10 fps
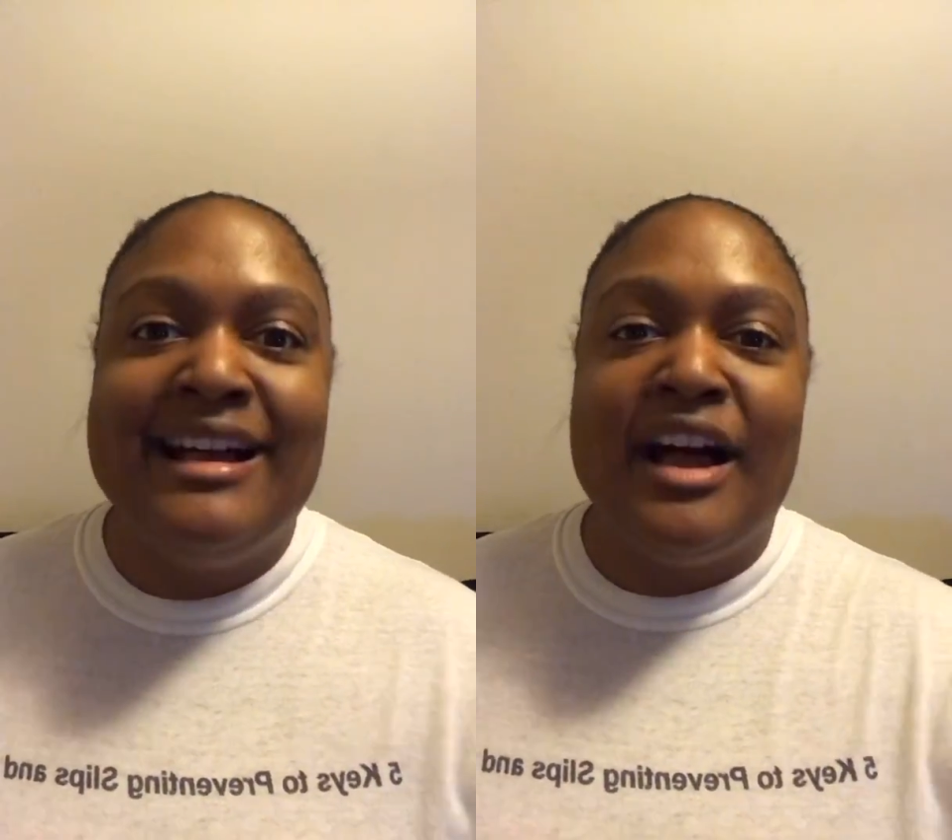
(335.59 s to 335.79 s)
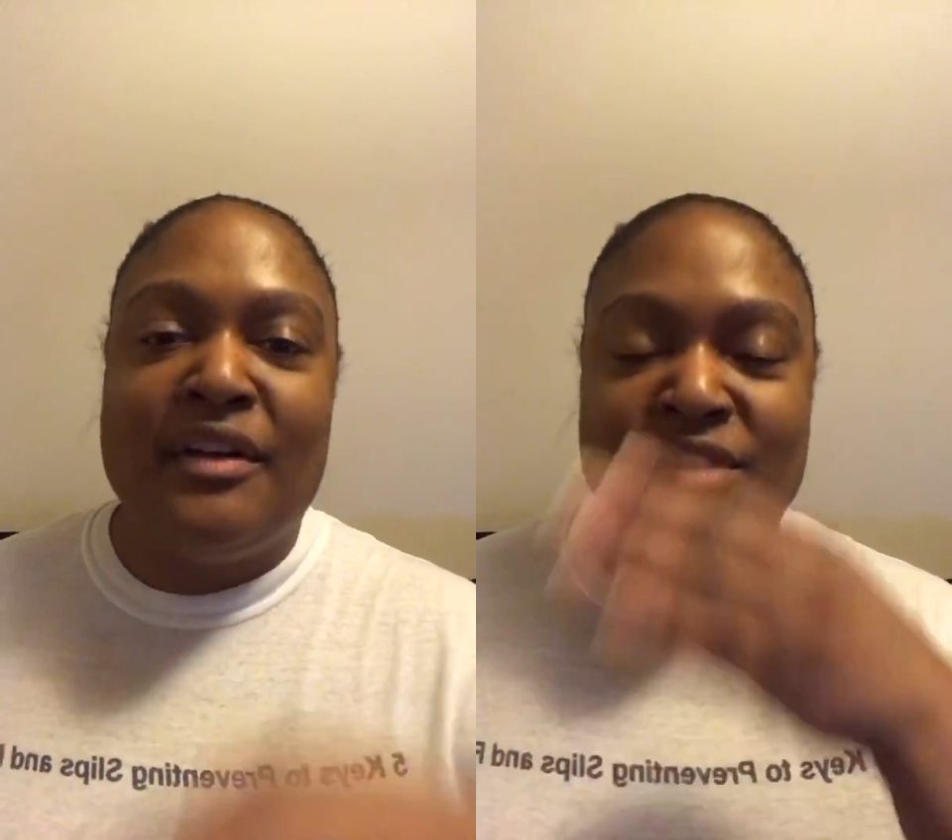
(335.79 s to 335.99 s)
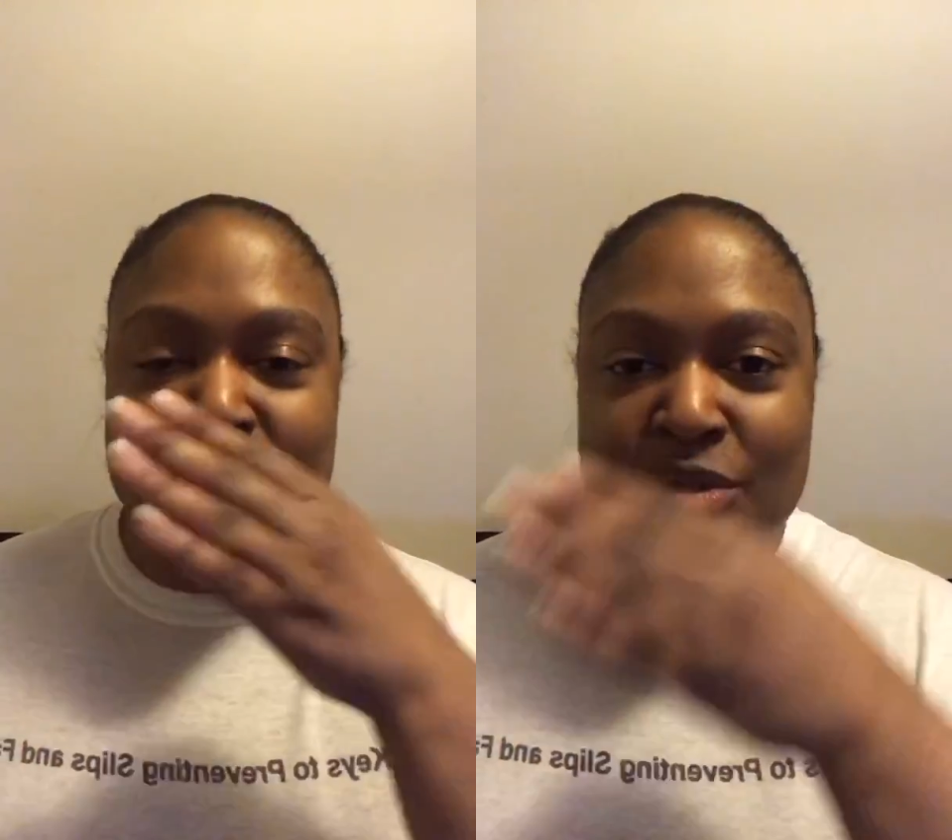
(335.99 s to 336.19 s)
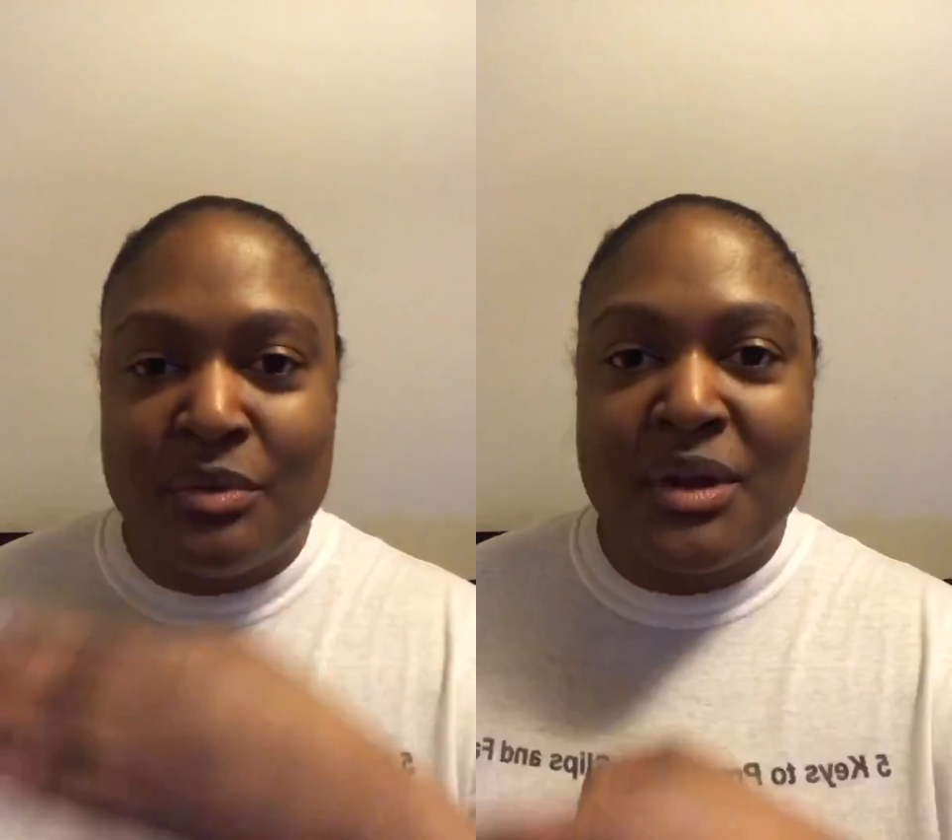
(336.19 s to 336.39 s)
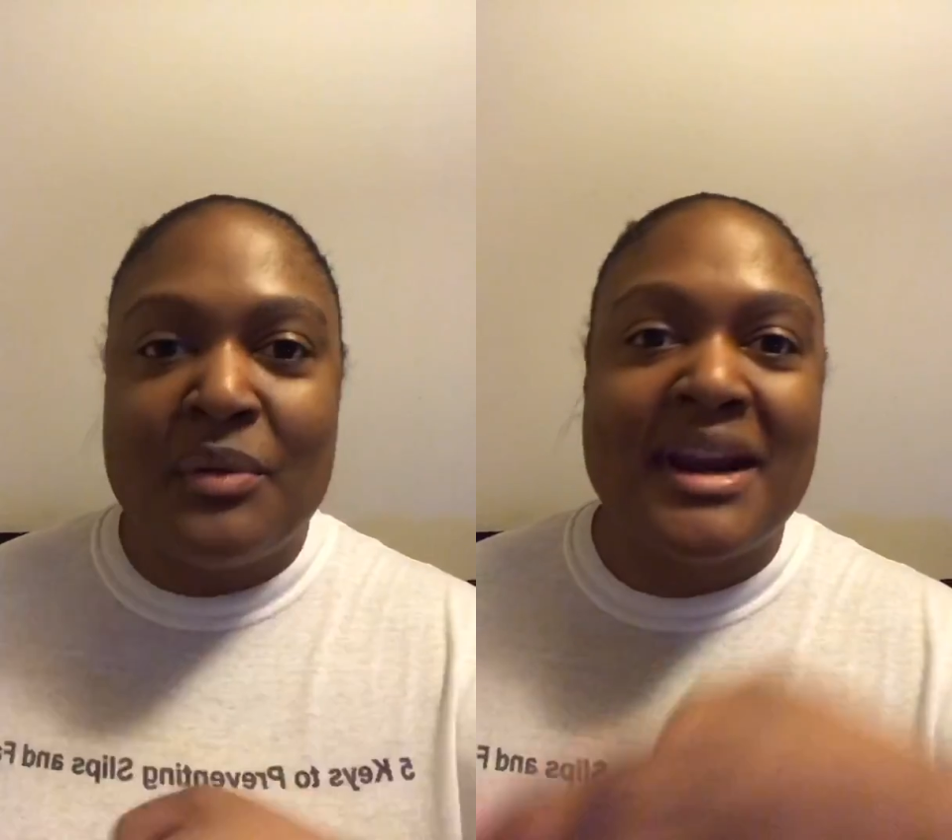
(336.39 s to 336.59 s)
of
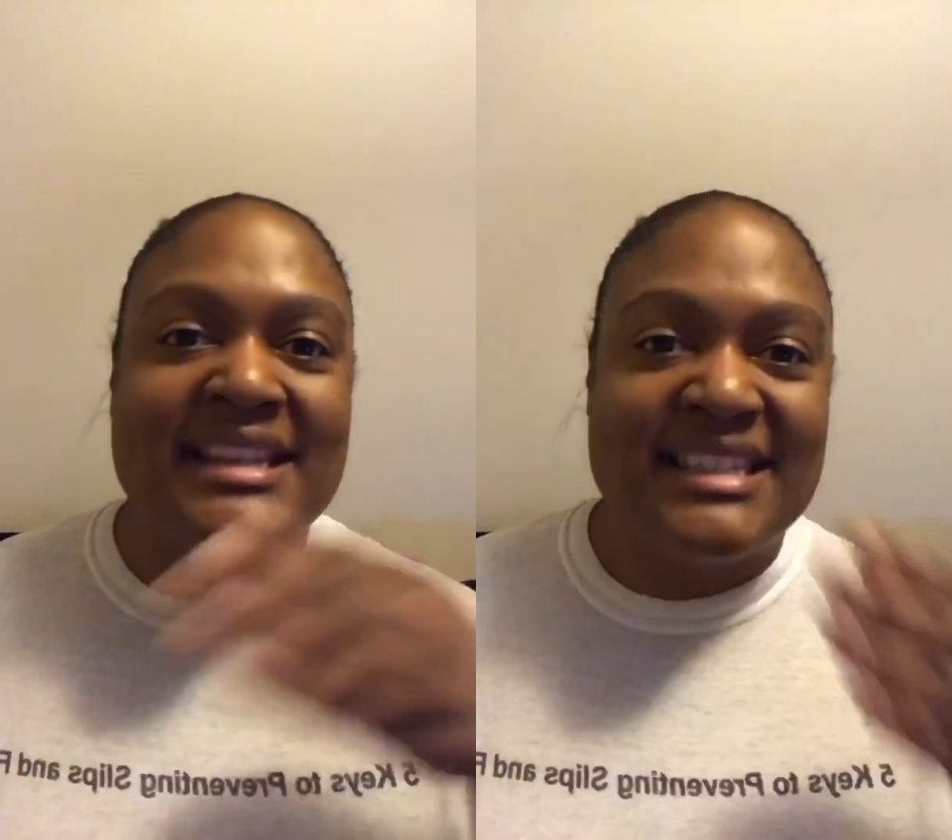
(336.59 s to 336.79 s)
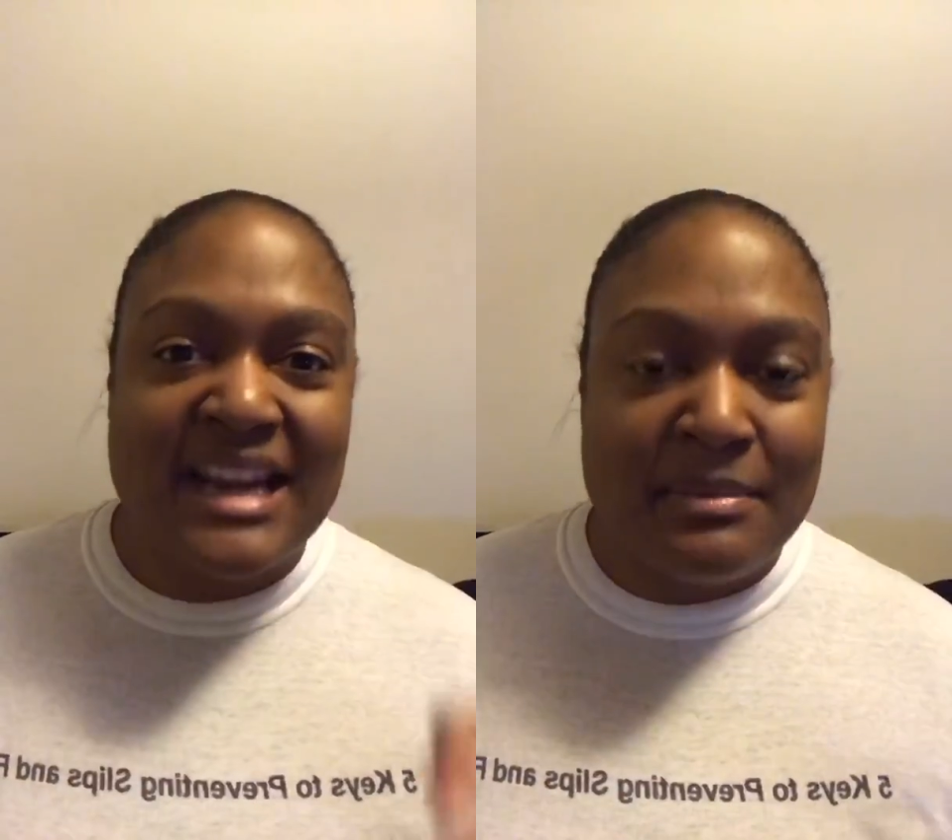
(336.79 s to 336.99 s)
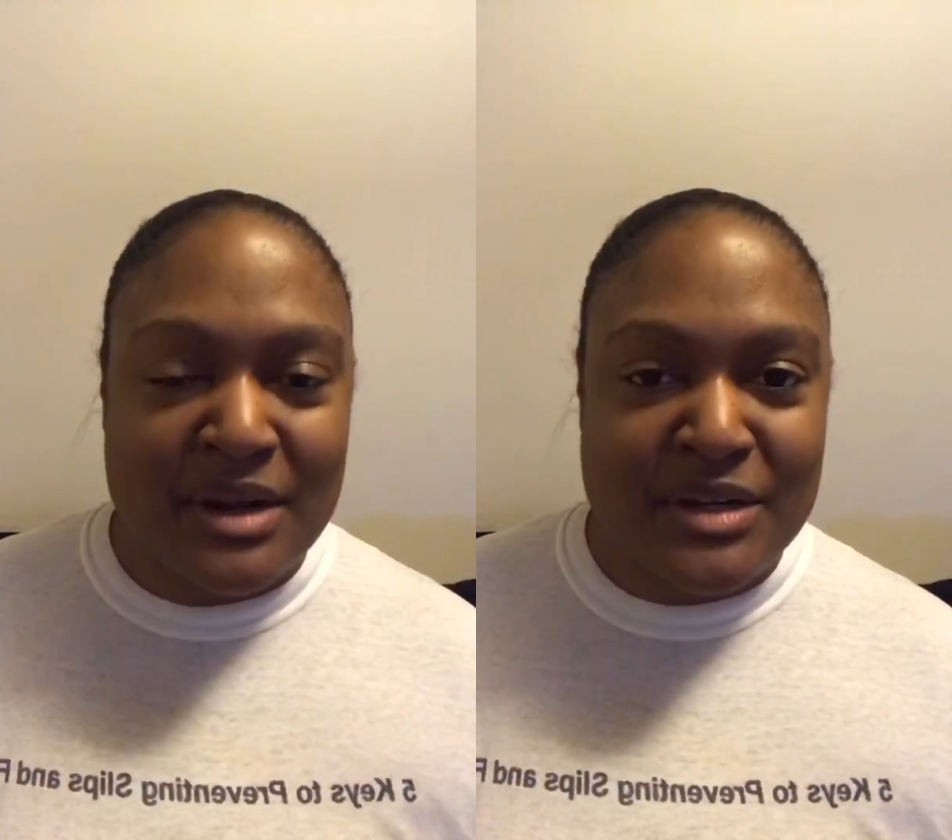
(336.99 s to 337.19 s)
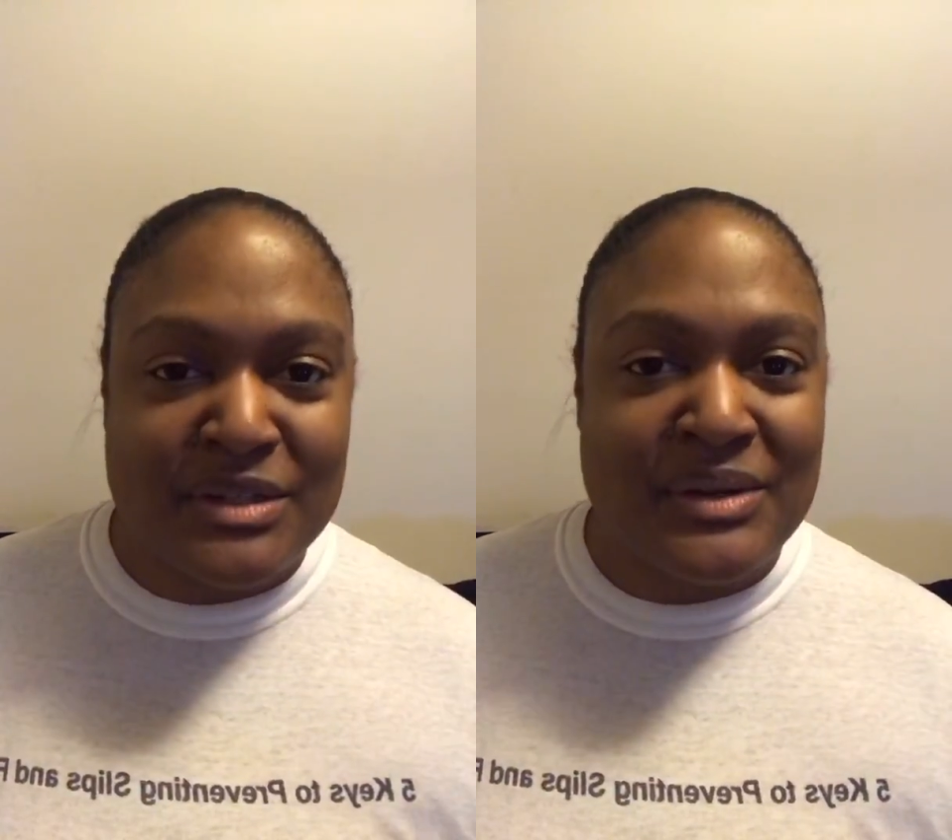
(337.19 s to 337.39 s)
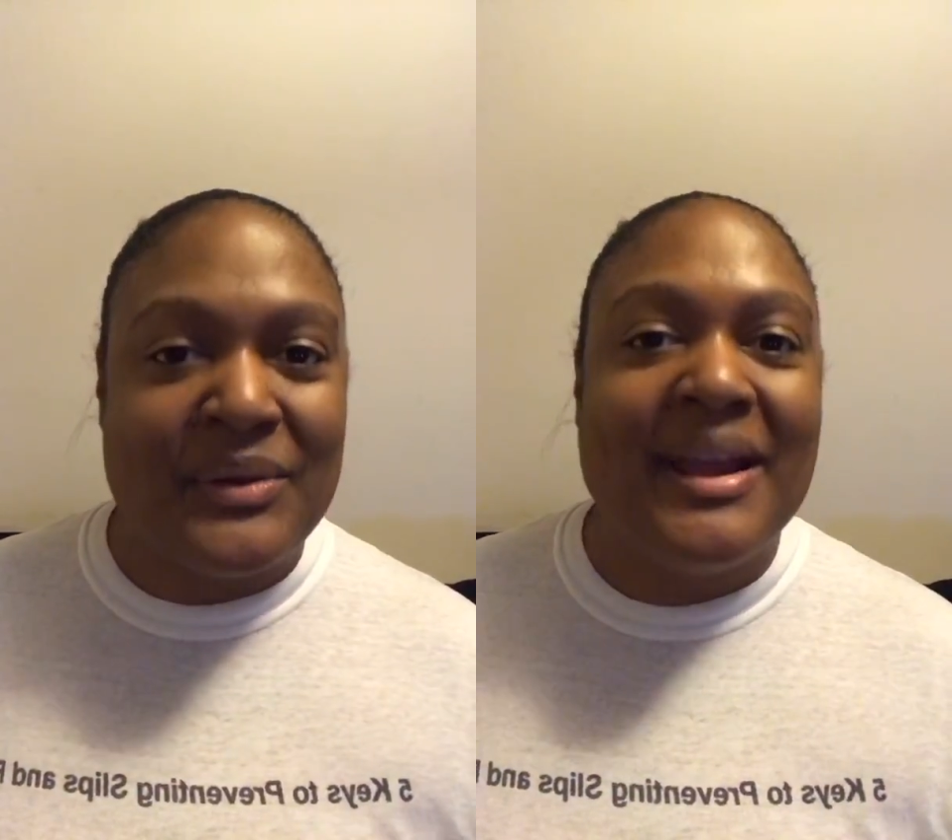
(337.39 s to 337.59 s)
doing what I said I'm going to
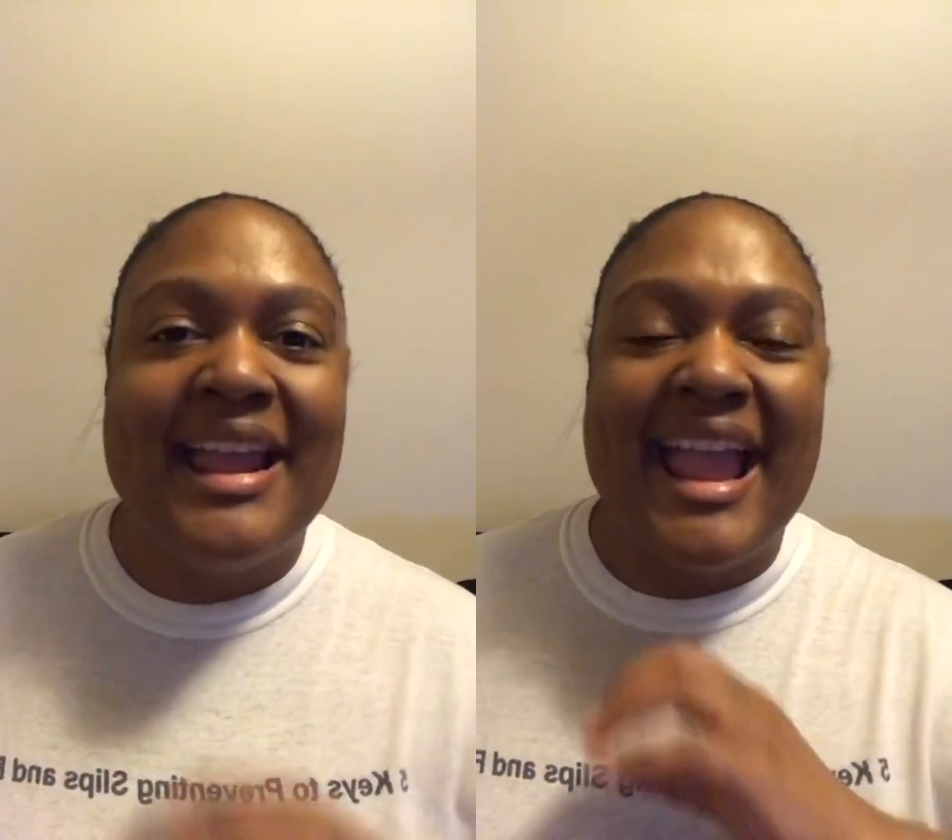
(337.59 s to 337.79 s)
do